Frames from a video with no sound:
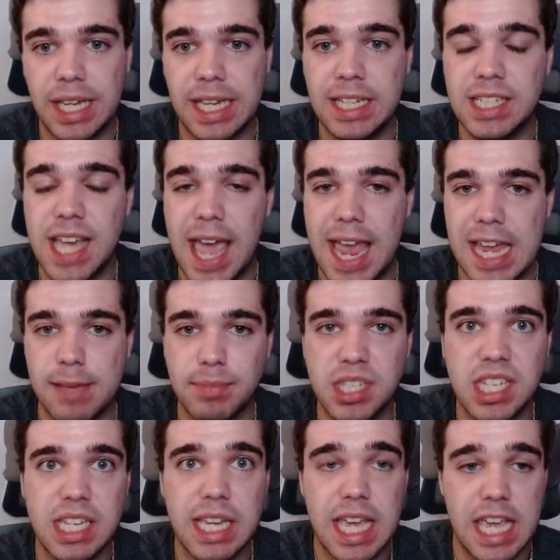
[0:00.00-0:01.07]
into
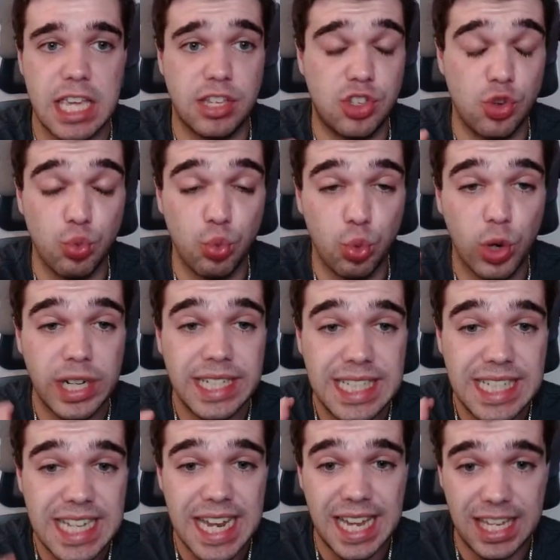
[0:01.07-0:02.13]
AMC is
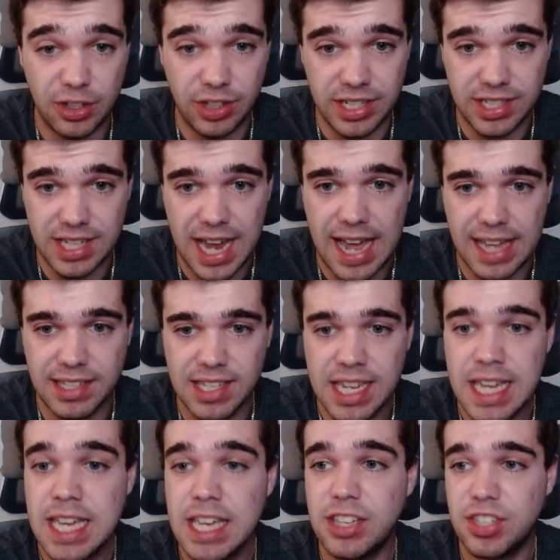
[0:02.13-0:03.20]
ridiculous, guys.
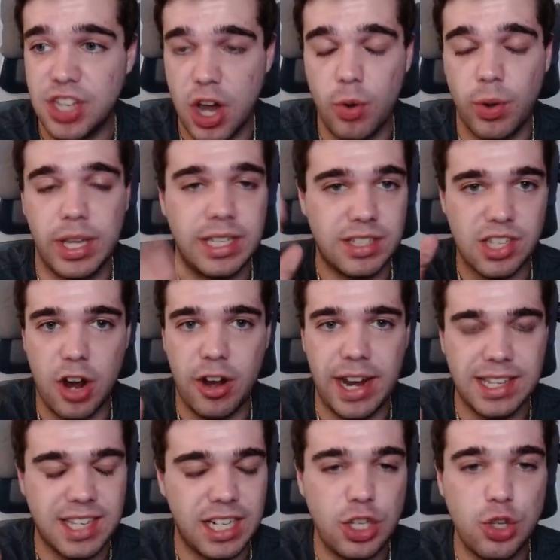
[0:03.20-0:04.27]
So, and sorry, I
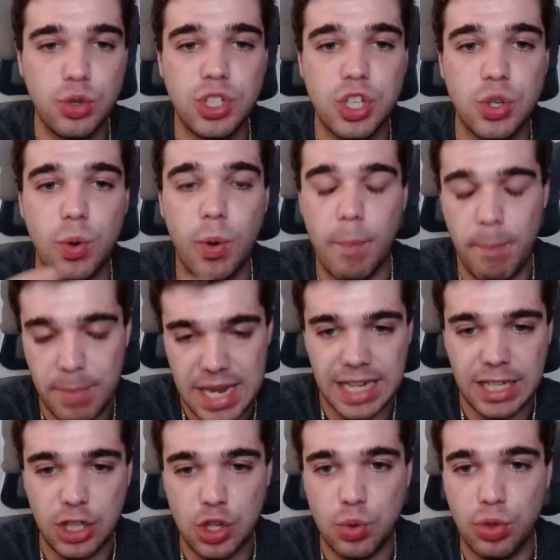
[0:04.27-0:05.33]
said Q2 meaning
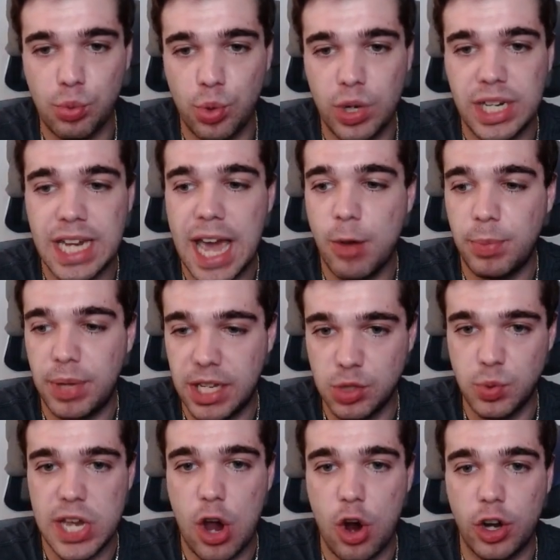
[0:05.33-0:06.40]
Q3 now because
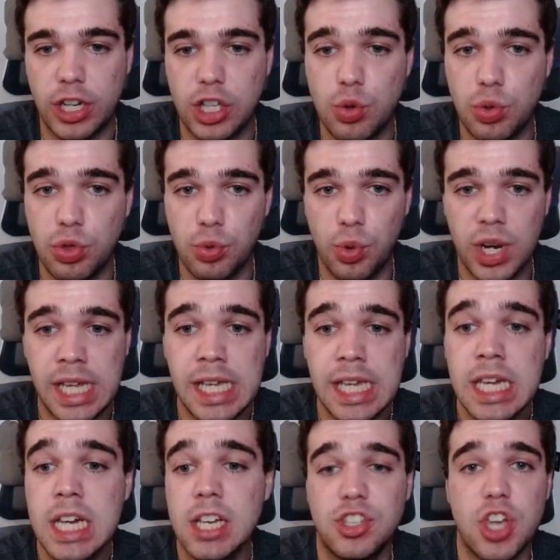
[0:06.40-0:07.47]
we are in Q3.
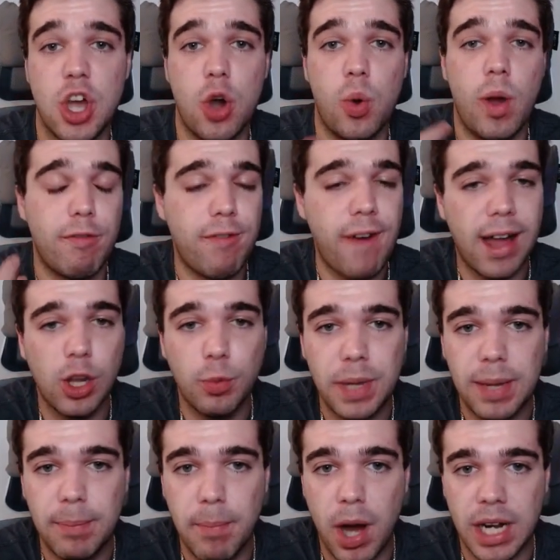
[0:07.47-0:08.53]
So follow
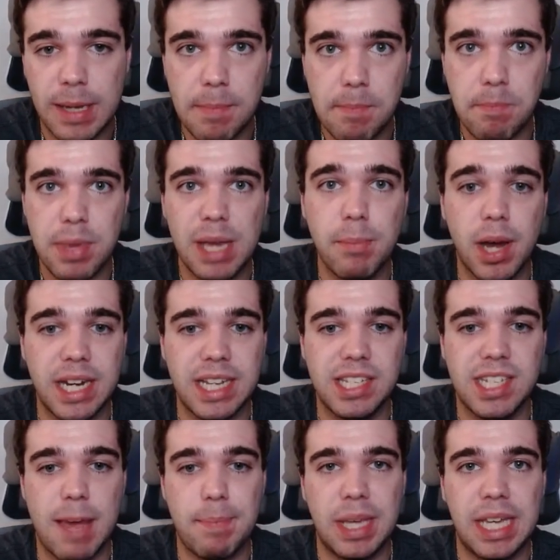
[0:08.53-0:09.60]
big money
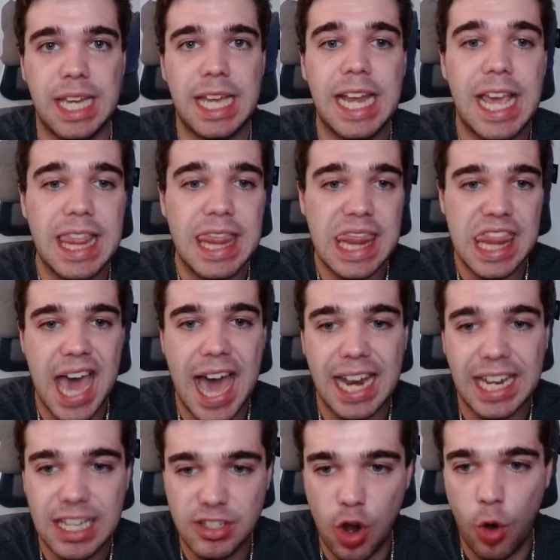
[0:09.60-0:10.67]
stepping in, and that
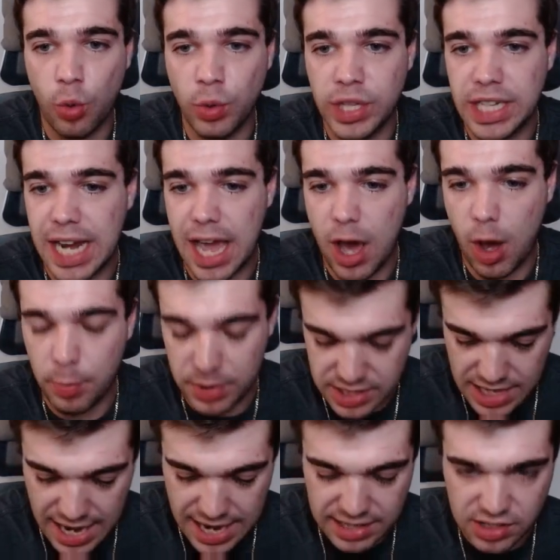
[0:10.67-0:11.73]
is only going to help us,
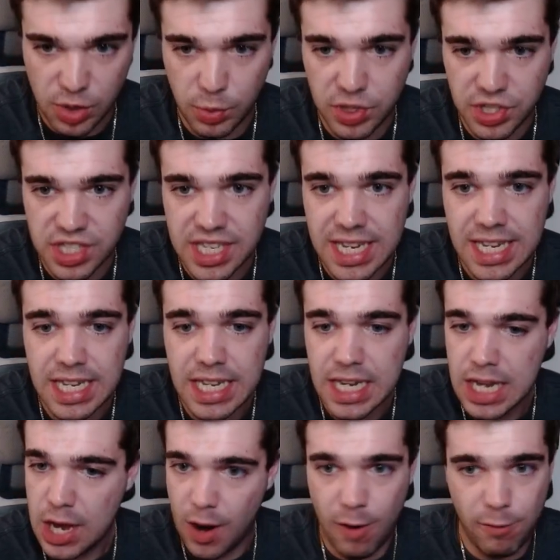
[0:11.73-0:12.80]
guys. So we'll see,
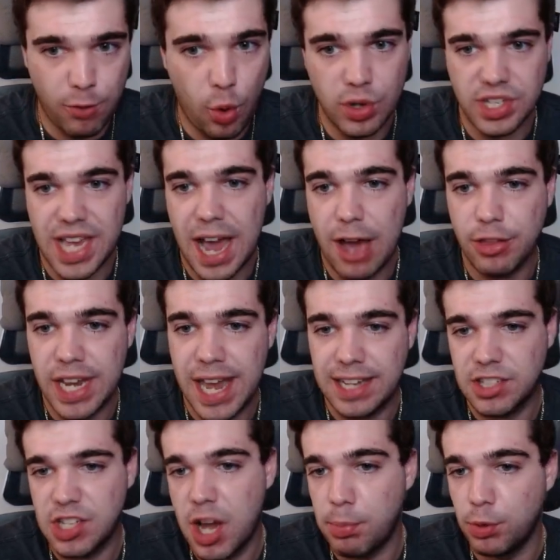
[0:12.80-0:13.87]
of course, how the
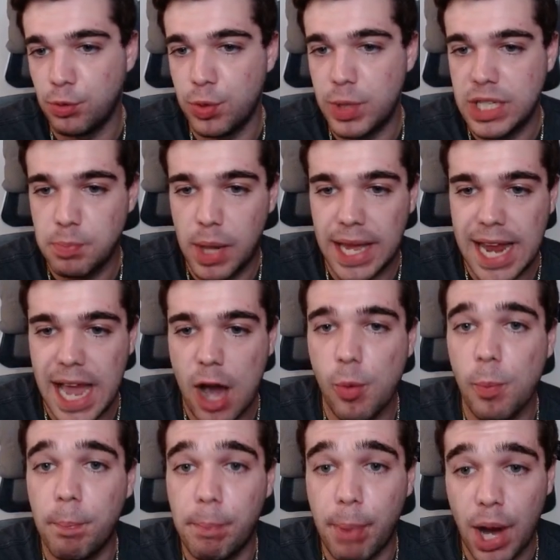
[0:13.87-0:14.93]
next couple of weeks play
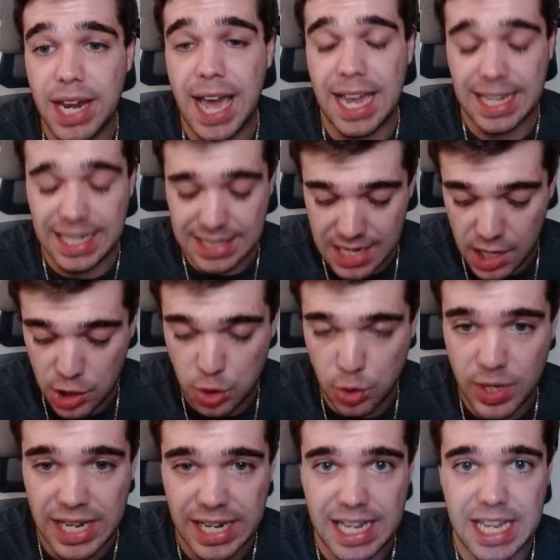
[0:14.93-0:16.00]
out, but I can tell you
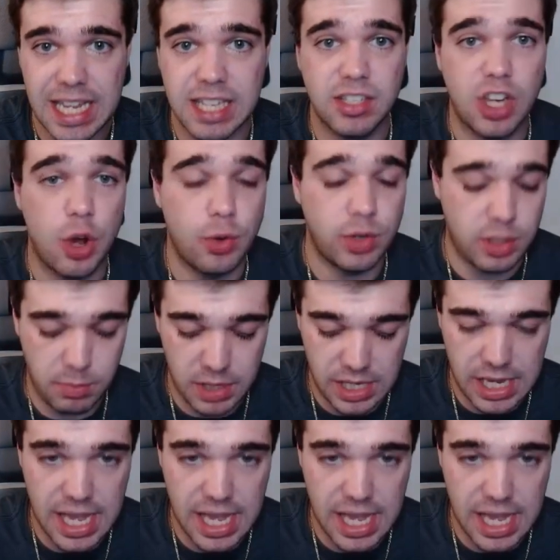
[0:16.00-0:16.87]
it is going to be